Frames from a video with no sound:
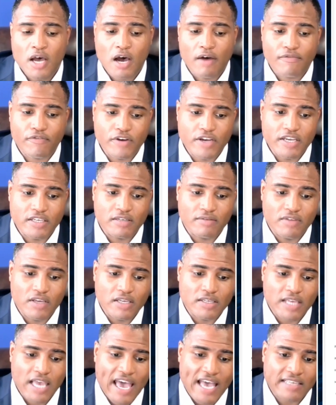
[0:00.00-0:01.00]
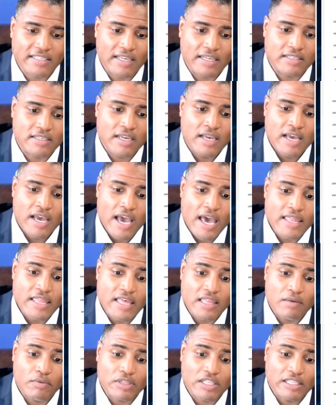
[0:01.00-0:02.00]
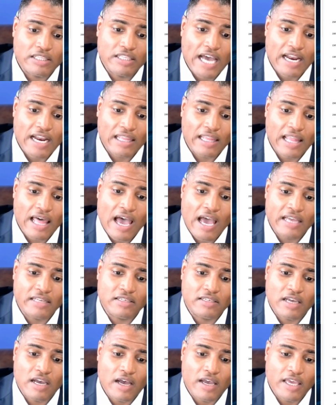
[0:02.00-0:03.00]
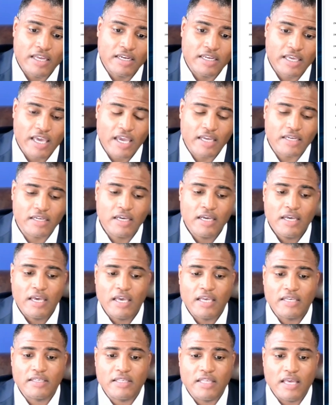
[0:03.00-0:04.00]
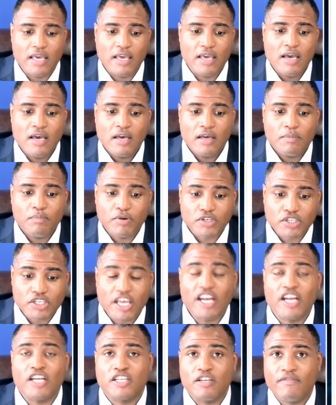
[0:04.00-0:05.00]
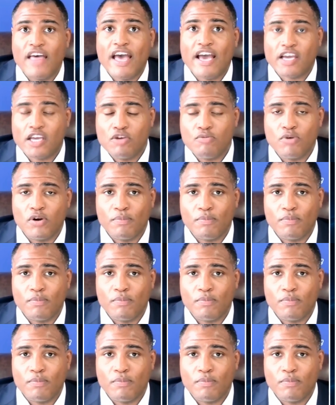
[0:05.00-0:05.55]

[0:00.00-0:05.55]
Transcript: for each of these assets. And then what the dotted lines indicate is the percentage of that cumulative